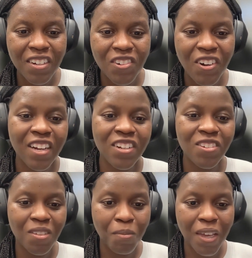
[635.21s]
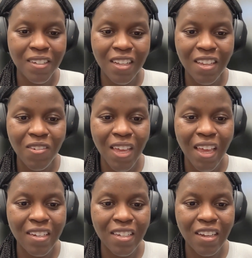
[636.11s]
try to do the best that you
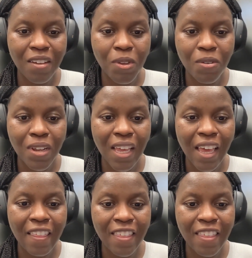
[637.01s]
can to communicate